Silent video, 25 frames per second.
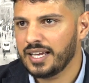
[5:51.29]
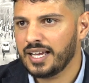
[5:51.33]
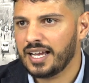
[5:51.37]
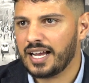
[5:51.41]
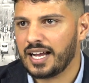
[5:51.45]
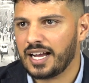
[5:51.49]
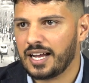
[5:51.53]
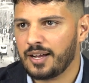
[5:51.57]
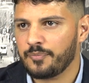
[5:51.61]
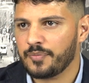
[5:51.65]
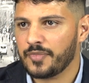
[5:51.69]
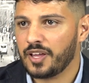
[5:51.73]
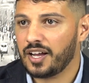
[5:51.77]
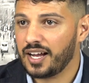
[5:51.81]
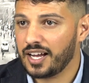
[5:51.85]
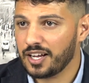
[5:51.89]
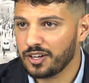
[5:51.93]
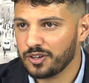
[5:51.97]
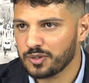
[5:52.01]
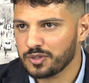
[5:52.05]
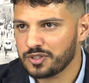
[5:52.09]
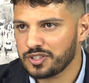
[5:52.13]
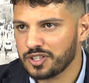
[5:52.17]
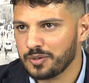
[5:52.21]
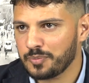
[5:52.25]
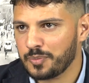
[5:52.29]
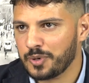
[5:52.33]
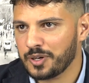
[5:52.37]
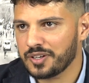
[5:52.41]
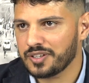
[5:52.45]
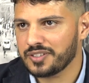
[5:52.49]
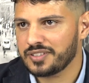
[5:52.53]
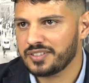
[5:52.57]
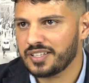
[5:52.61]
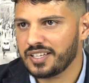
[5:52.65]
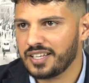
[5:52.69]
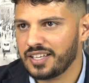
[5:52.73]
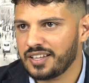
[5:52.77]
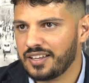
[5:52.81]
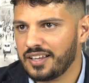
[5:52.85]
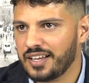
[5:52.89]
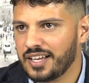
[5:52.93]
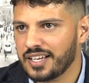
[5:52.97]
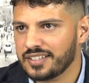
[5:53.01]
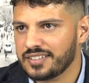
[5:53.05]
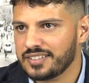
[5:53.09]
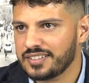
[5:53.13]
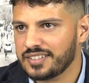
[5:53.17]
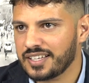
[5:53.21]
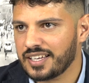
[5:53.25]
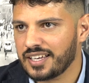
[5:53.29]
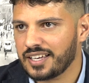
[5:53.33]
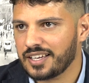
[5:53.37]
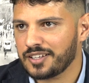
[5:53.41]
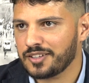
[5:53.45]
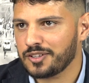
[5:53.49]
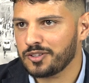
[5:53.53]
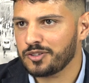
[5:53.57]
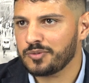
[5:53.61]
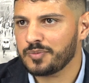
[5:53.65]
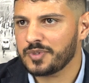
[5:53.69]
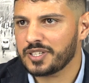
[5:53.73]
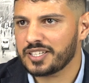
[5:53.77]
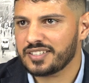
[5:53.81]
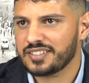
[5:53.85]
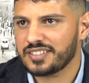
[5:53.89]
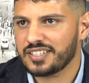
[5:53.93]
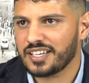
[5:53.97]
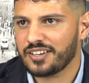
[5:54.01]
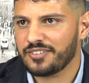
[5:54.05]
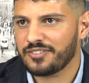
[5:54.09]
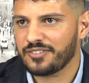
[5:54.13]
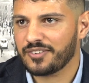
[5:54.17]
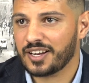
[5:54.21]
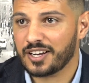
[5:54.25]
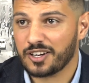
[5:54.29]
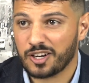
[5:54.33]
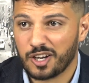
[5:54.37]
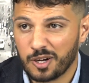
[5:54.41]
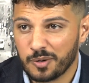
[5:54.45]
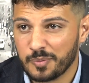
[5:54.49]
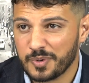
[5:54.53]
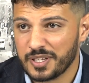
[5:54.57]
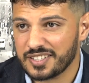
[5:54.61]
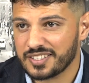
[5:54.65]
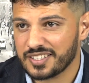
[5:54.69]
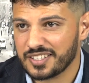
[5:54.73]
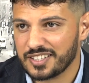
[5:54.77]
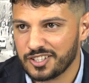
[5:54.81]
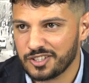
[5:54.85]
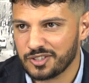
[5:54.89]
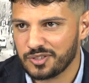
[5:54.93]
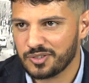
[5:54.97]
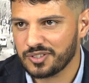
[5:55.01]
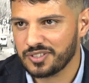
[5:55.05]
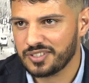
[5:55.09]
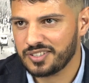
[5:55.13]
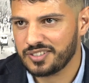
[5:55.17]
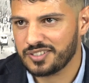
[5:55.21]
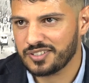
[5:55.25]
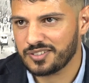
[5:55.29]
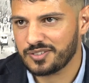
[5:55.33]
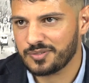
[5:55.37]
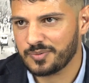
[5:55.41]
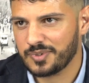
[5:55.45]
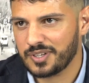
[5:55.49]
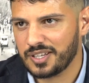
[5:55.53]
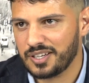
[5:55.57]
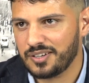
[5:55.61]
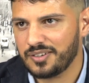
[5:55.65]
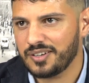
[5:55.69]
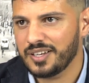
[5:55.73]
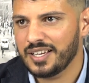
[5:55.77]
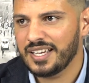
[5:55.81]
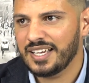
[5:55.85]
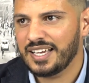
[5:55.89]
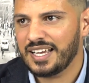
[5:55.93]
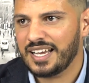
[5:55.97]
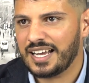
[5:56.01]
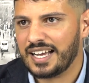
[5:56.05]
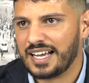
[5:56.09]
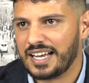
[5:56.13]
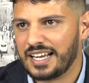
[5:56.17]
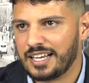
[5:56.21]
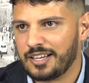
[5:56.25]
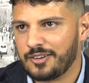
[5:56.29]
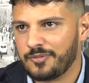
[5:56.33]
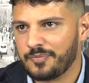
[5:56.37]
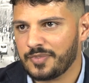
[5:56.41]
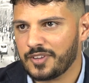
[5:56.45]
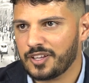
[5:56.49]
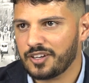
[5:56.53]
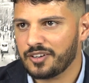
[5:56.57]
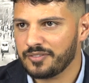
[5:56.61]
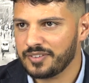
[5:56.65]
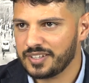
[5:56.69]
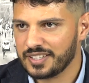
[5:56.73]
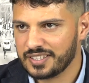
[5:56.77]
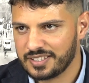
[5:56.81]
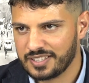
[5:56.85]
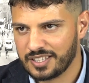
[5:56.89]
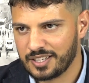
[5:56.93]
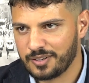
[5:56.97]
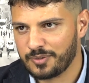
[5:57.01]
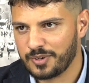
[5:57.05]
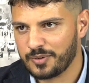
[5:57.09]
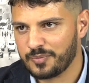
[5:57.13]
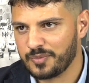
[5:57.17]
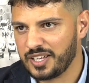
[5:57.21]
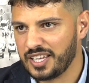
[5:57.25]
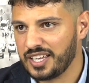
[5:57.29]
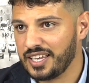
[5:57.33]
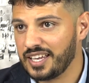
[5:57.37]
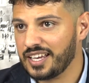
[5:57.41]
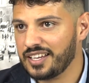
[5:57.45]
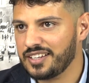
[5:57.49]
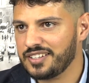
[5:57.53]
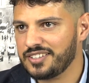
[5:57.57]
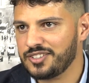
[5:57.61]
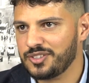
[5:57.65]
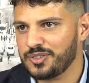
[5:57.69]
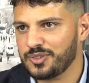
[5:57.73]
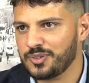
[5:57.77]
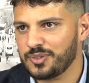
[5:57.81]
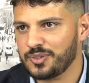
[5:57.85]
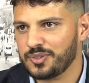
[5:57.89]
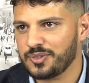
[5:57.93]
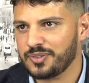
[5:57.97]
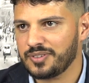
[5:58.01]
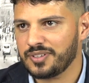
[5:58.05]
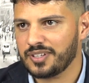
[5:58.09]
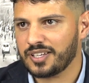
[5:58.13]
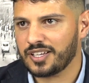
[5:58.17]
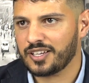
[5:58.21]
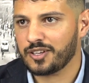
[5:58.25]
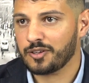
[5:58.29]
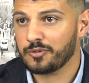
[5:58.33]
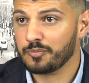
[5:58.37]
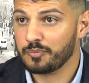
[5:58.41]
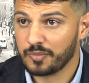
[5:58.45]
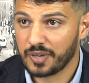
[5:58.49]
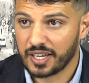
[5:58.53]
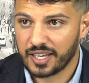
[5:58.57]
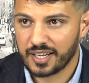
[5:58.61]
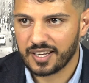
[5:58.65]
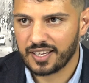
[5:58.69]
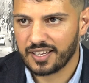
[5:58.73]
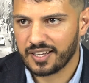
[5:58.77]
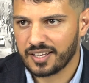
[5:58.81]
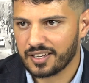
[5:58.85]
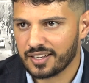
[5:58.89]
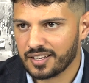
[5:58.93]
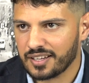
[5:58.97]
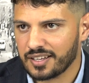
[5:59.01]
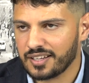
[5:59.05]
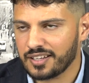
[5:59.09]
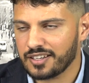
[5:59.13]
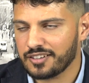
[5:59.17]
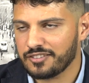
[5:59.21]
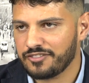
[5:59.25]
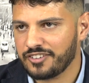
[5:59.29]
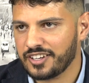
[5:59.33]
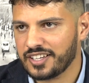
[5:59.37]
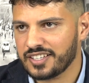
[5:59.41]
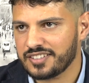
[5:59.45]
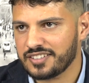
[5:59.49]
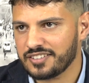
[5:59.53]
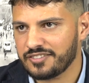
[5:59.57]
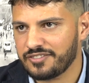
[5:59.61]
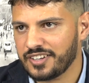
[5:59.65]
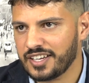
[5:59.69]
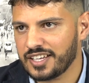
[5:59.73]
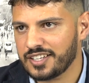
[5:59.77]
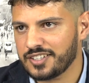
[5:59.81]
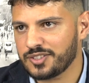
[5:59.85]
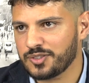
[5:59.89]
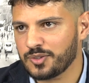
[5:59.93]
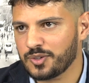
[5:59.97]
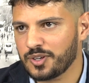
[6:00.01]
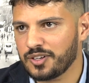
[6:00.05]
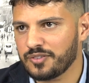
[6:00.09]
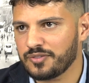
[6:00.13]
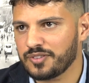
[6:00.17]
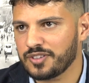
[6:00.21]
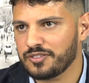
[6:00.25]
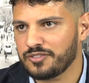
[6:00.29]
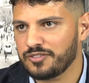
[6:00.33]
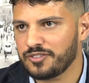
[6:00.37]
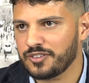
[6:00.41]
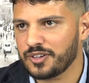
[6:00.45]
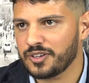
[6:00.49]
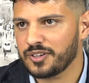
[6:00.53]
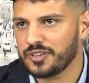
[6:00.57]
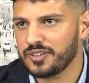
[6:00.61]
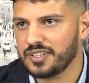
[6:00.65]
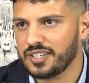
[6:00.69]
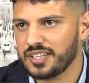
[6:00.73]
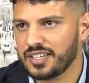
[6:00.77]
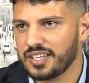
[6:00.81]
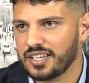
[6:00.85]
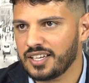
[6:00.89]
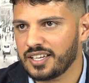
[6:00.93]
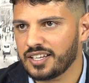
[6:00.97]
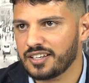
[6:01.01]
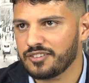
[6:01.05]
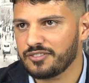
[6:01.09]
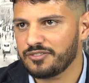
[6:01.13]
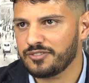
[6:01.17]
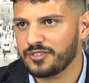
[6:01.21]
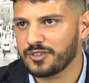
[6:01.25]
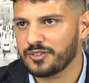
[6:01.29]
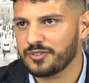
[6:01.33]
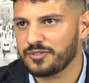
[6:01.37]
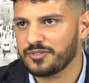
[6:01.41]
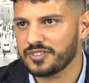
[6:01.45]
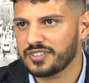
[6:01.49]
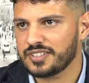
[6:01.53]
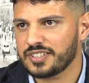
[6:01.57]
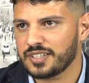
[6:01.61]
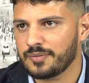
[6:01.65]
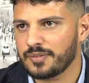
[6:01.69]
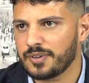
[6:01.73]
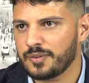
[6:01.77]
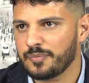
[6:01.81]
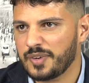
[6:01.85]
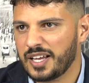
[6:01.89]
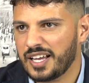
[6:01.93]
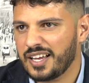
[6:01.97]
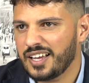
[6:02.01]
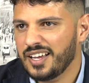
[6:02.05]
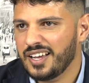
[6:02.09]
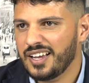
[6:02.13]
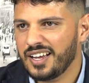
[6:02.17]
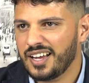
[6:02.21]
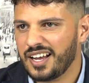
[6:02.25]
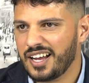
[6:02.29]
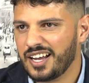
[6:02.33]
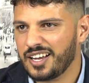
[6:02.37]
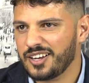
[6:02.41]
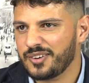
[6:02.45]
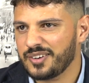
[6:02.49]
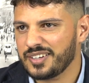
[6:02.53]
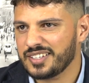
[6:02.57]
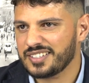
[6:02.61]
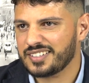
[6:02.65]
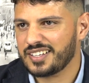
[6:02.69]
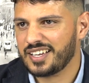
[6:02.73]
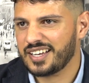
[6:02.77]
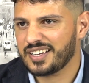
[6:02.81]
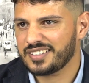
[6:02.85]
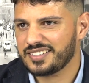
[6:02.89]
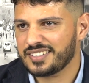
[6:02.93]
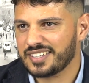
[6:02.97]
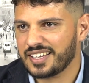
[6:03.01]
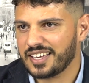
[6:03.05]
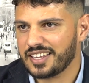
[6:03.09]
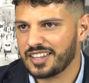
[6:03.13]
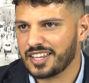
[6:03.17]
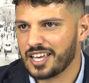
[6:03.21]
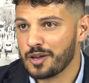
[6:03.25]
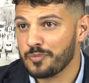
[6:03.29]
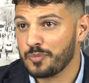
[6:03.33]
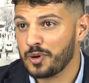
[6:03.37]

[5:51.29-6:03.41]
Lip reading: I also personally like seeing a little bit of stuff around hobbies and interests as well. Obviously, when we get to meeting in a face-to-face or over the phone, you can get a feel for someone, but I always like seeing that